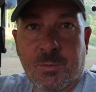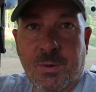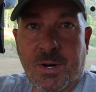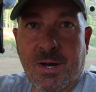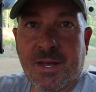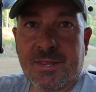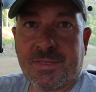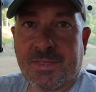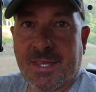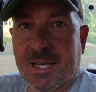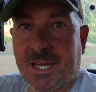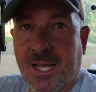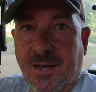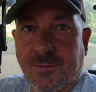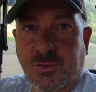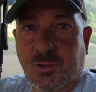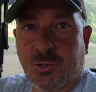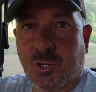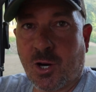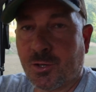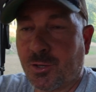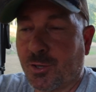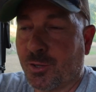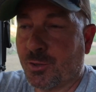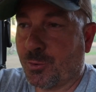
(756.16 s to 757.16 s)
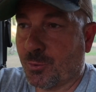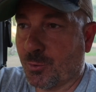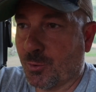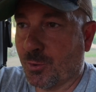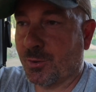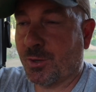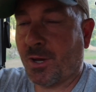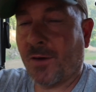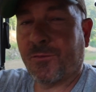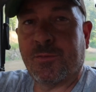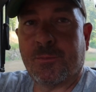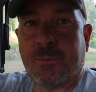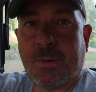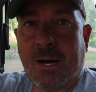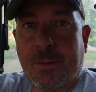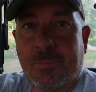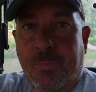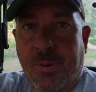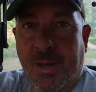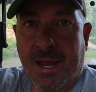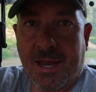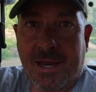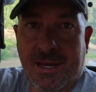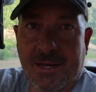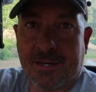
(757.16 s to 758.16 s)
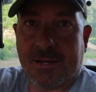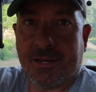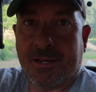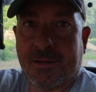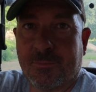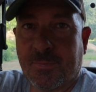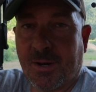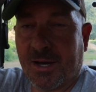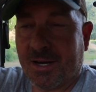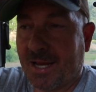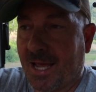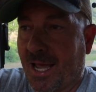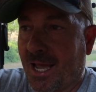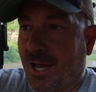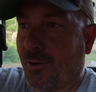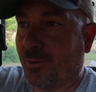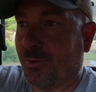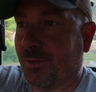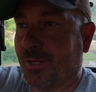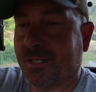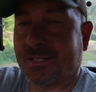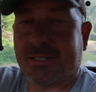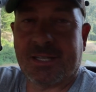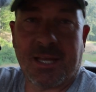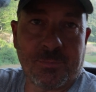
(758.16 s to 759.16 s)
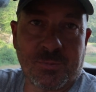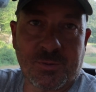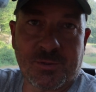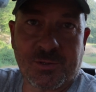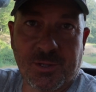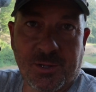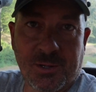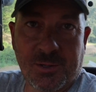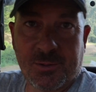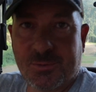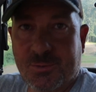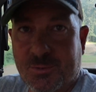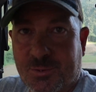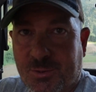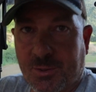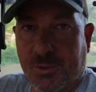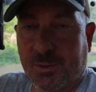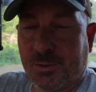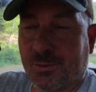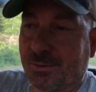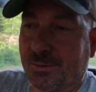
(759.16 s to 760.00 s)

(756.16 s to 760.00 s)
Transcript: Well, I think I've strung you through enough of my pain by now in this episode, so